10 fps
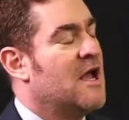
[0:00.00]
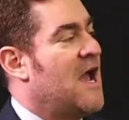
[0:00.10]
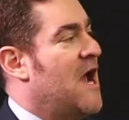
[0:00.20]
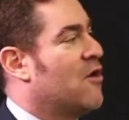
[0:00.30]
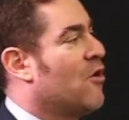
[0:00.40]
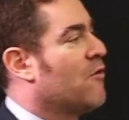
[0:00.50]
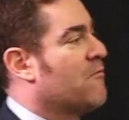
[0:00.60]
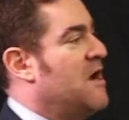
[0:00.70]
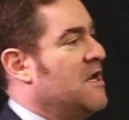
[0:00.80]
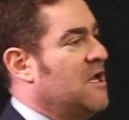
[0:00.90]
And
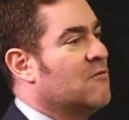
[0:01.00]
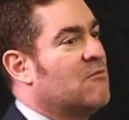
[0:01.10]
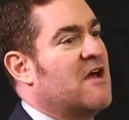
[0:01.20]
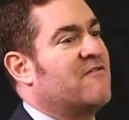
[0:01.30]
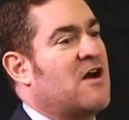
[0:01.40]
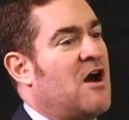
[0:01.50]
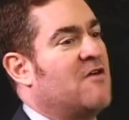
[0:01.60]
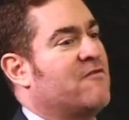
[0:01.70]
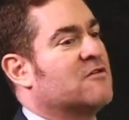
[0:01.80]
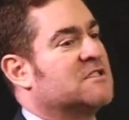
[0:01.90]
already we have
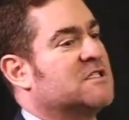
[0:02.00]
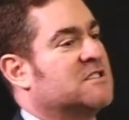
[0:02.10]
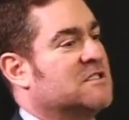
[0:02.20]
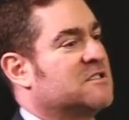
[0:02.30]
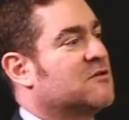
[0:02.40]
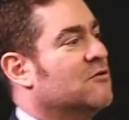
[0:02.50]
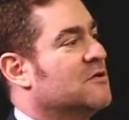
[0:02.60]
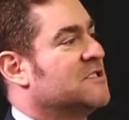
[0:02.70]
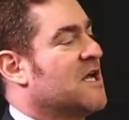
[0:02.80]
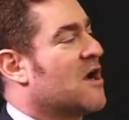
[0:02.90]
conferences at
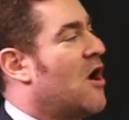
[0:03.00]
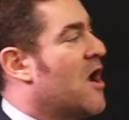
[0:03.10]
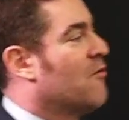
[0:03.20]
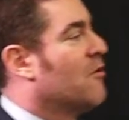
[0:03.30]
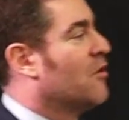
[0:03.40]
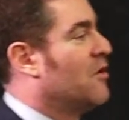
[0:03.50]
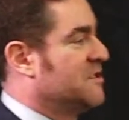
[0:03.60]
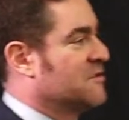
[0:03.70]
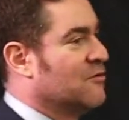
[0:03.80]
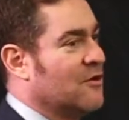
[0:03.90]
schools like Iowa Law
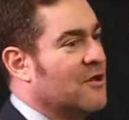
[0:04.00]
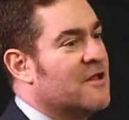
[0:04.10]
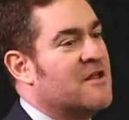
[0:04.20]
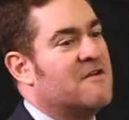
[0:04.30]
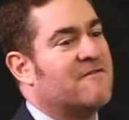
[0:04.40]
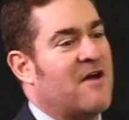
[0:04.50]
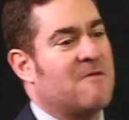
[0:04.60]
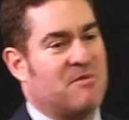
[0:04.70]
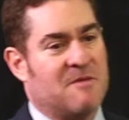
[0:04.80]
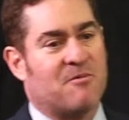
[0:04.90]
School that
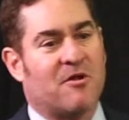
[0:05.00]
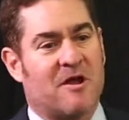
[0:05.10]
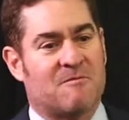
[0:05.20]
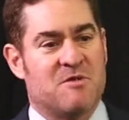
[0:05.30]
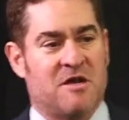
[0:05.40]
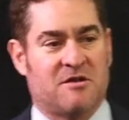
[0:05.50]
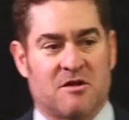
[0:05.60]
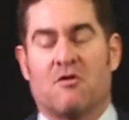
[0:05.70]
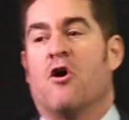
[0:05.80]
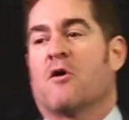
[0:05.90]
invite people like me to
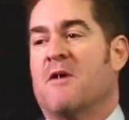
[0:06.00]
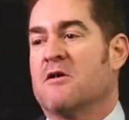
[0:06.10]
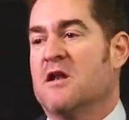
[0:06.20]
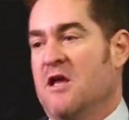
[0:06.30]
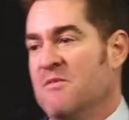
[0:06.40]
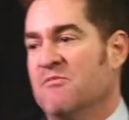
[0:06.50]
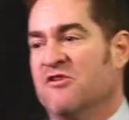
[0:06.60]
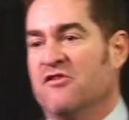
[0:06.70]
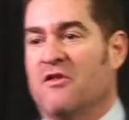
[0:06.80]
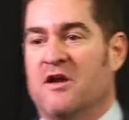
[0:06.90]
talk about name,
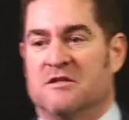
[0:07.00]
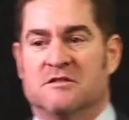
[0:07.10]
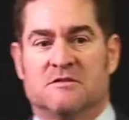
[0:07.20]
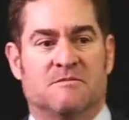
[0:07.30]
image, and likeness.